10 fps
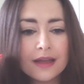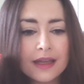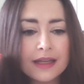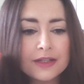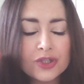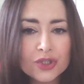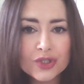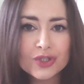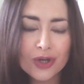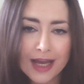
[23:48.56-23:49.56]
It
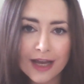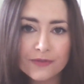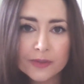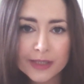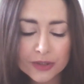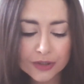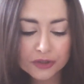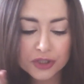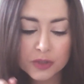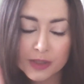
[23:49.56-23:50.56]
does not have to be
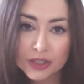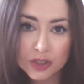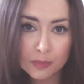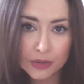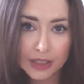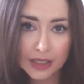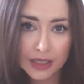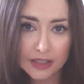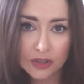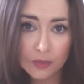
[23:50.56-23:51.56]
done just because you put it
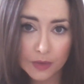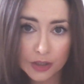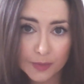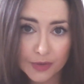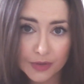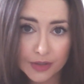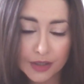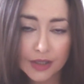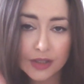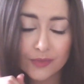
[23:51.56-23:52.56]
in your workbook.
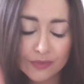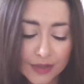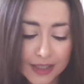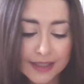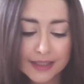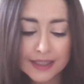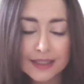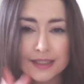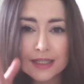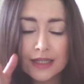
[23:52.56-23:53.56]
You really
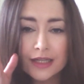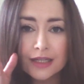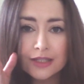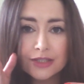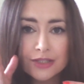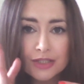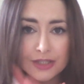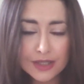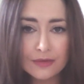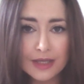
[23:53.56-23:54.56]
need to
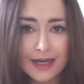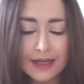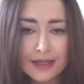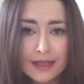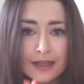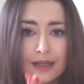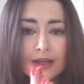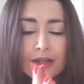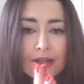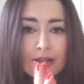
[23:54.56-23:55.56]
know that.
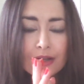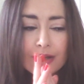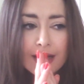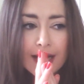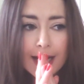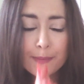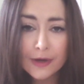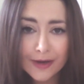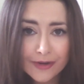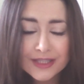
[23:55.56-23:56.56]
Our
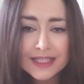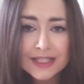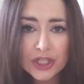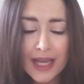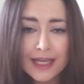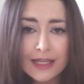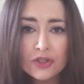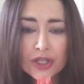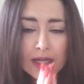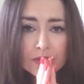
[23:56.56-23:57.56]
priorities
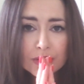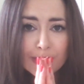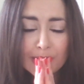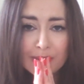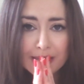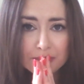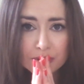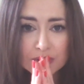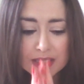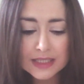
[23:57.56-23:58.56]
change, and too many
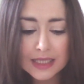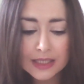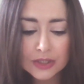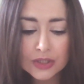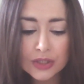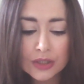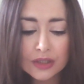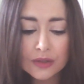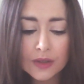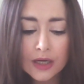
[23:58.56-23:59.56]
people stick
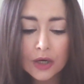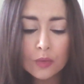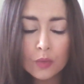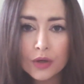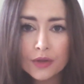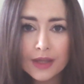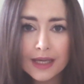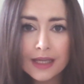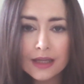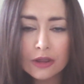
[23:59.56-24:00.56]
to what
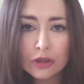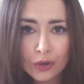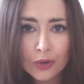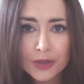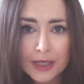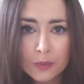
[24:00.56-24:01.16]
they thought they